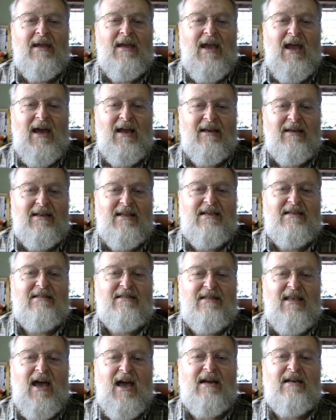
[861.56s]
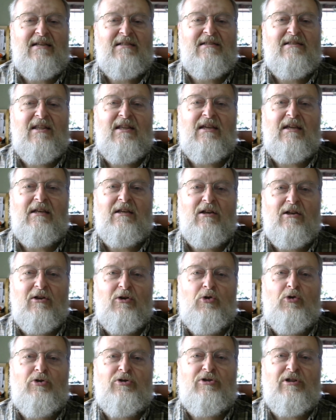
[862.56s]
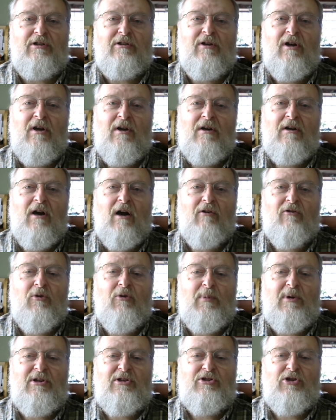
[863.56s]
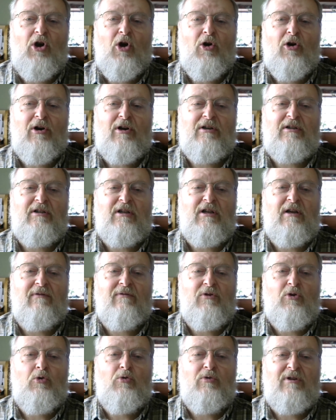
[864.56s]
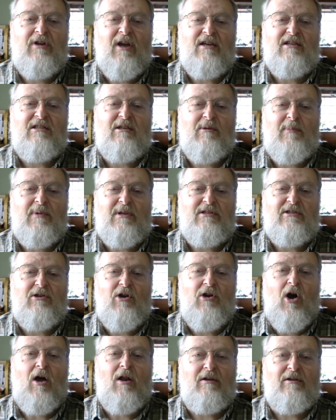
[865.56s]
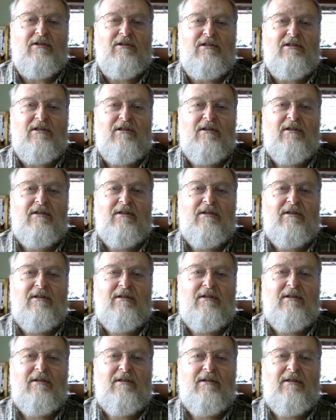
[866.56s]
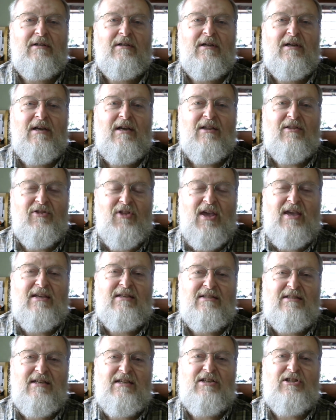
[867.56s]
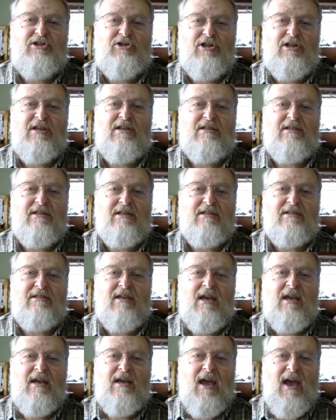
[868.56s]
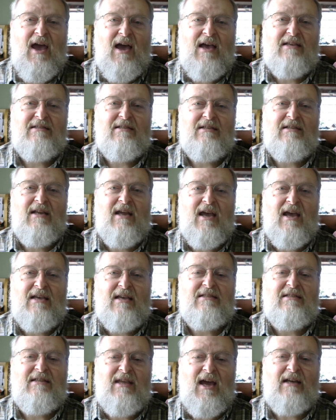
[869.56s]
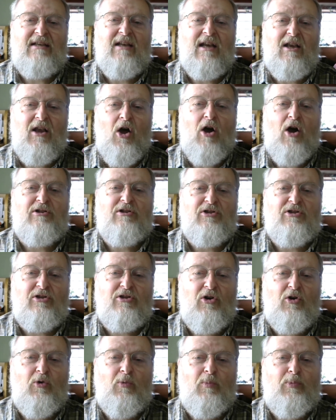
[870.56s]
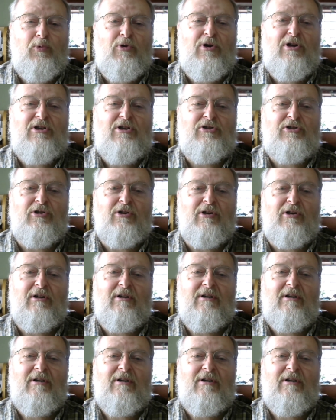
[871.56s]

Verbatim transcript: At least that is the conclusion of the majority of New Testament scholars. They see Jesus as an eschatological preacher.